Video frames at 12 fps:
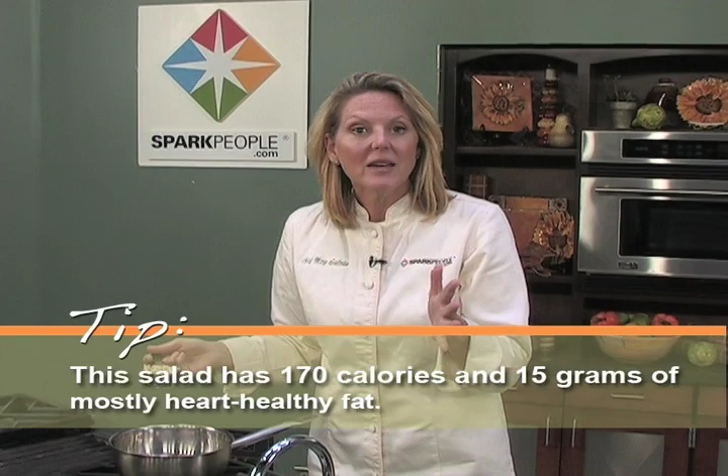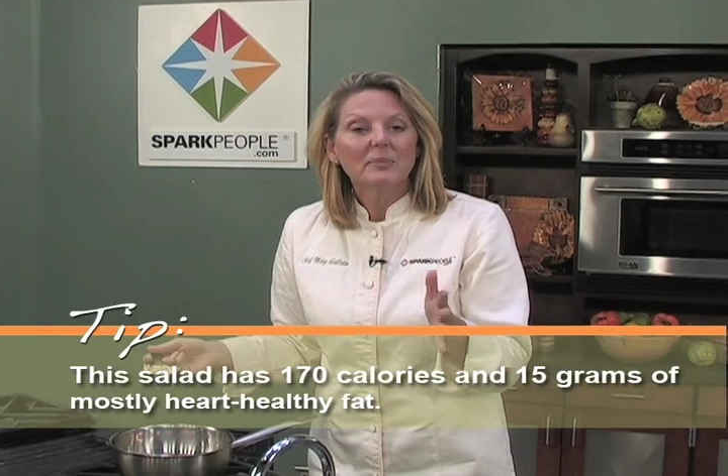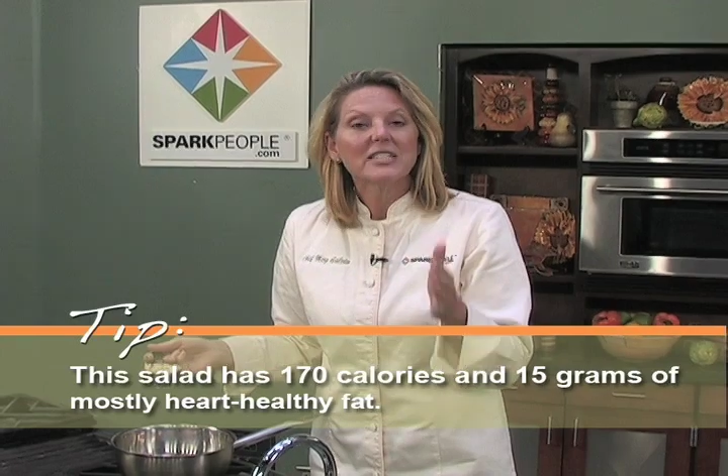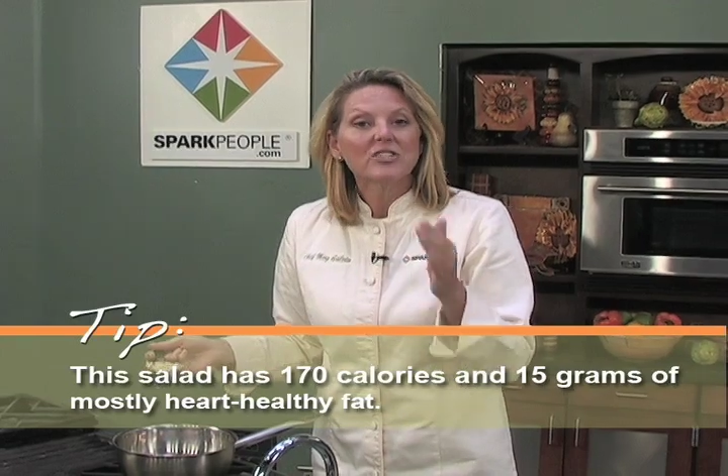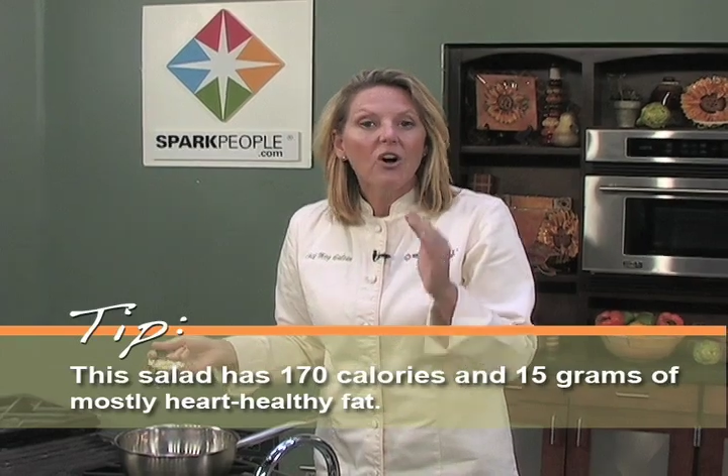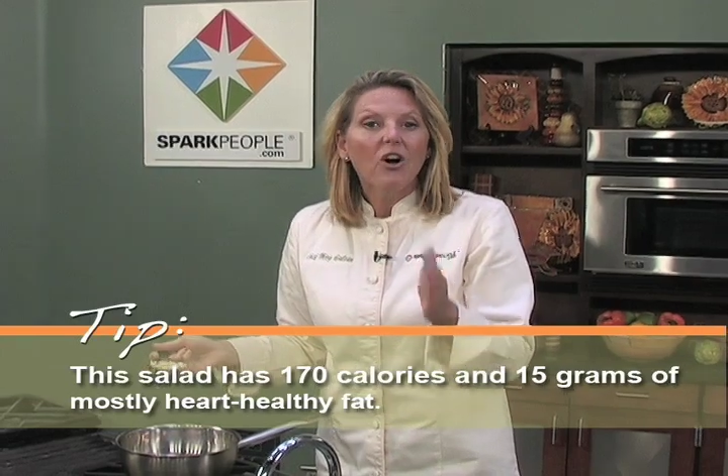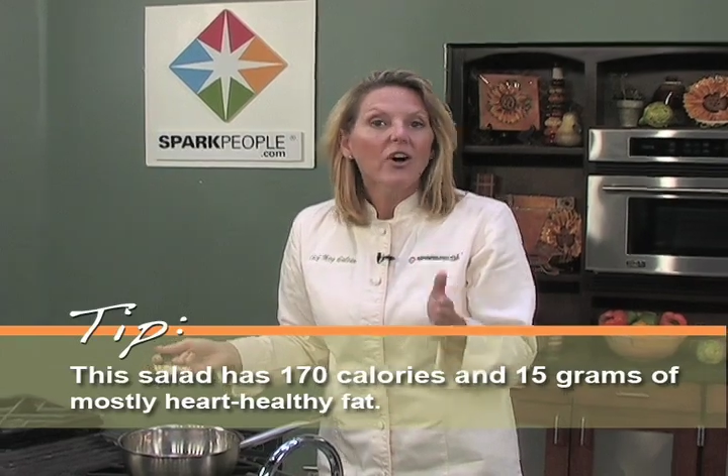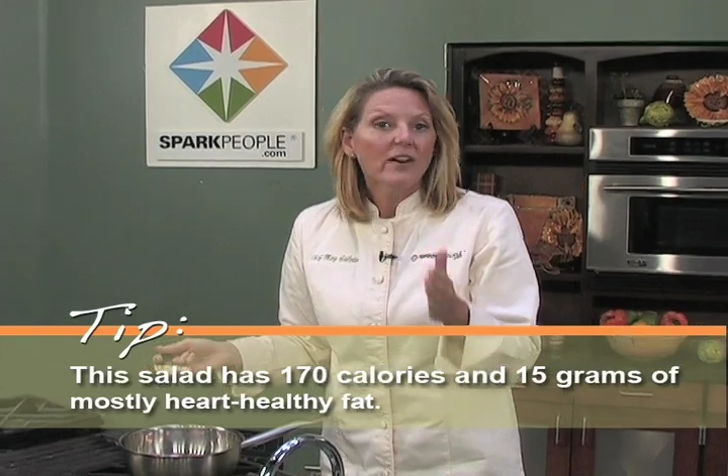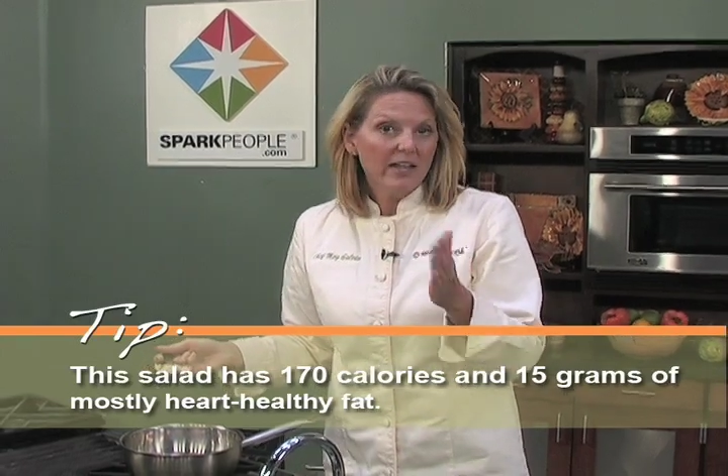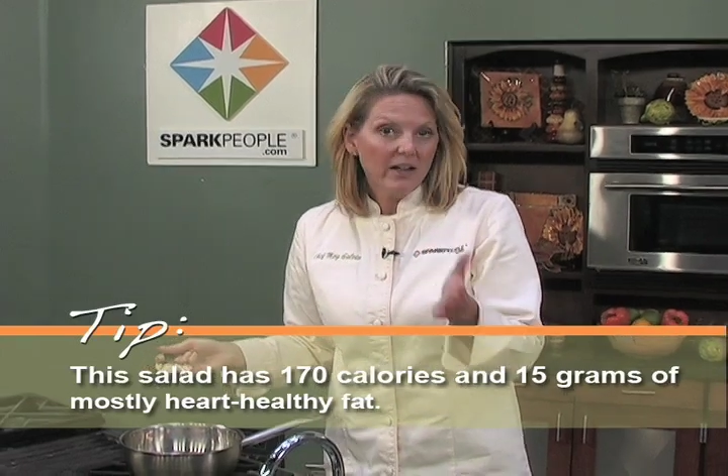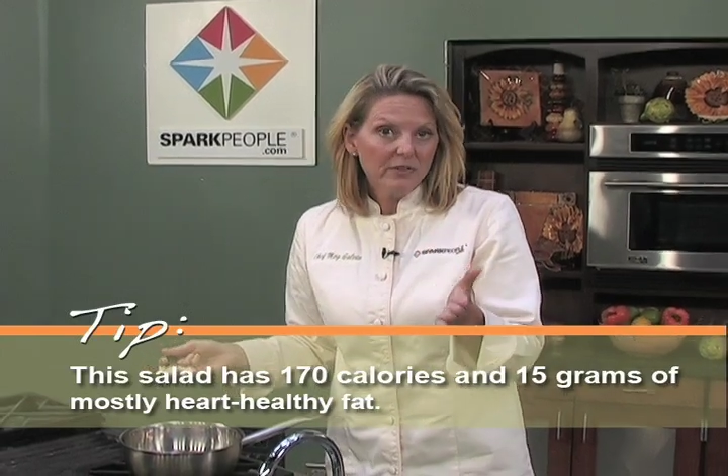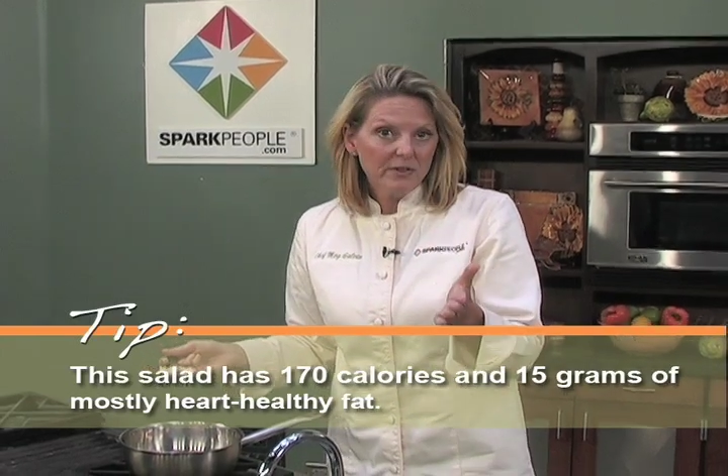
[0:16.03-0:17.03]
but it's a
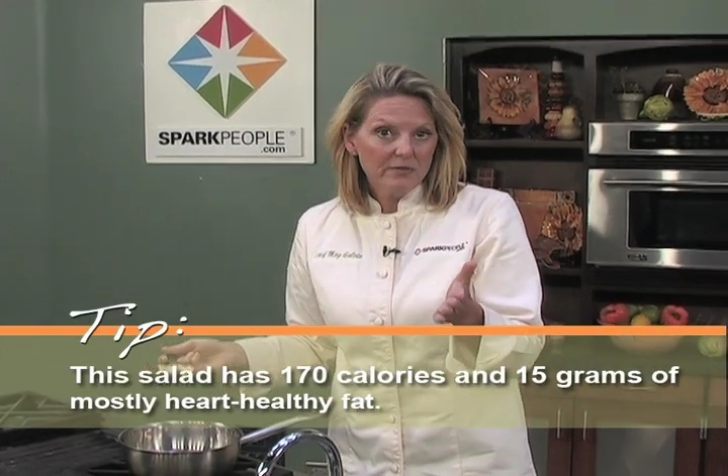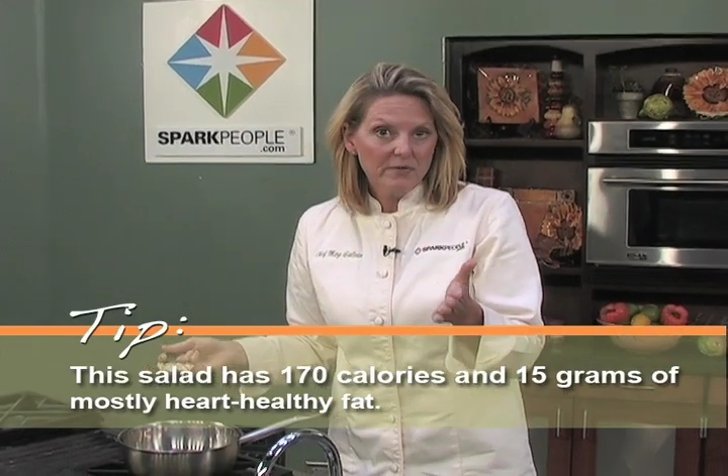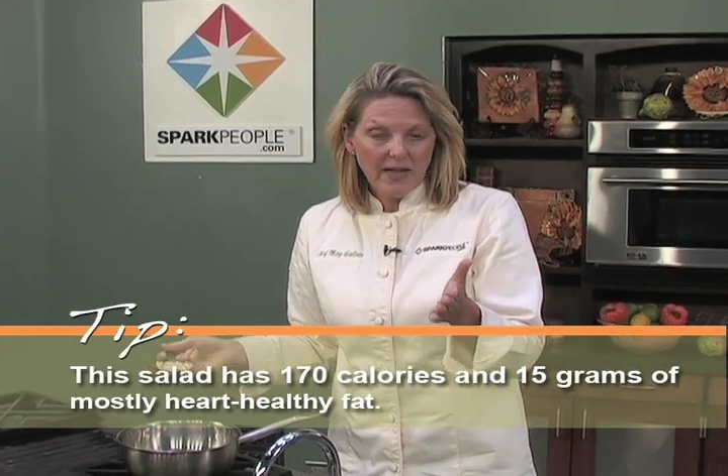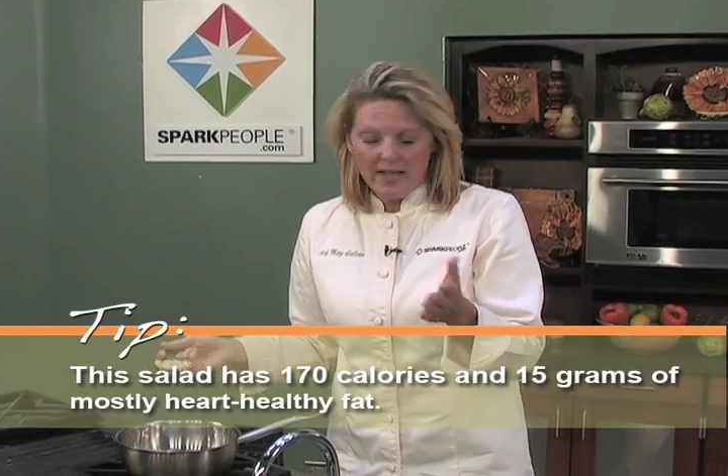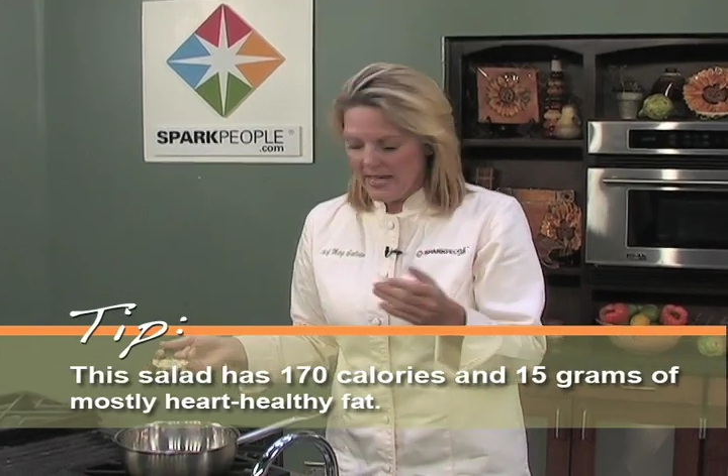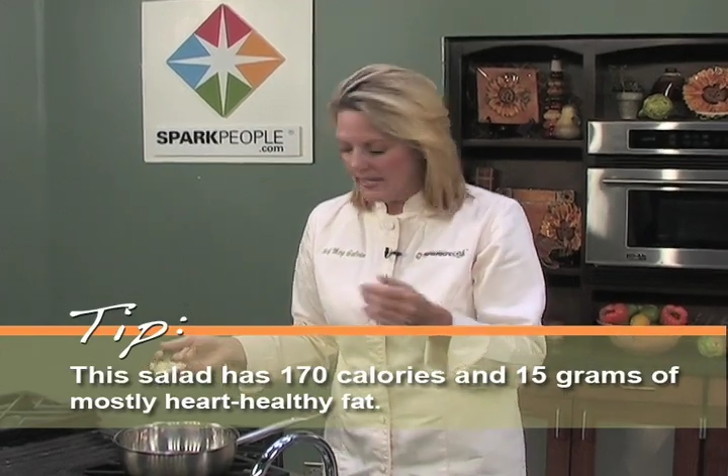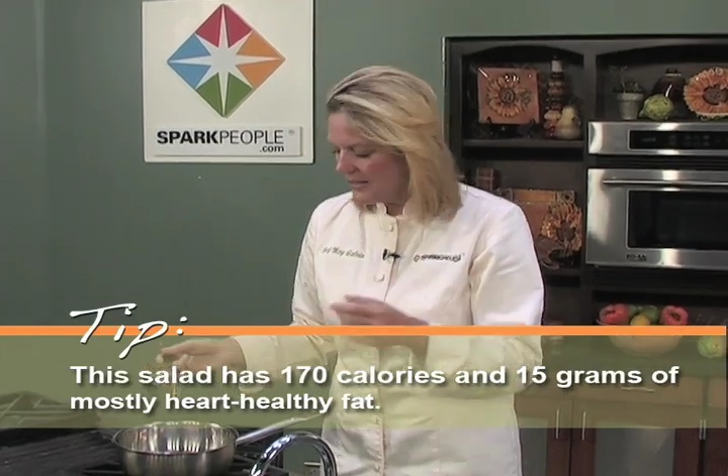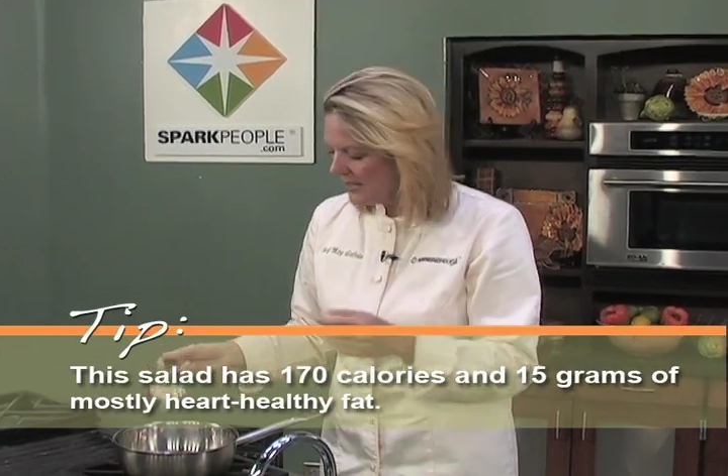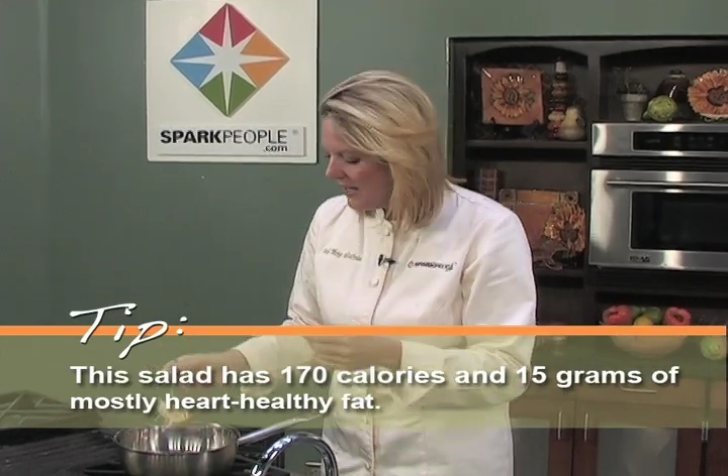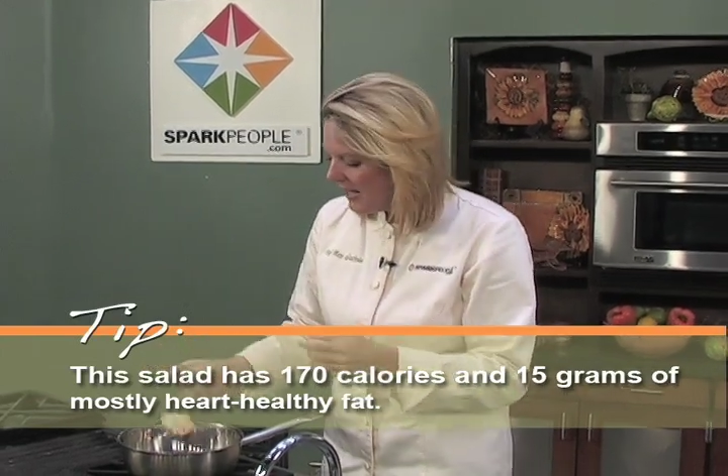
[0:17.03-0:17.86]
heart-healthy fat,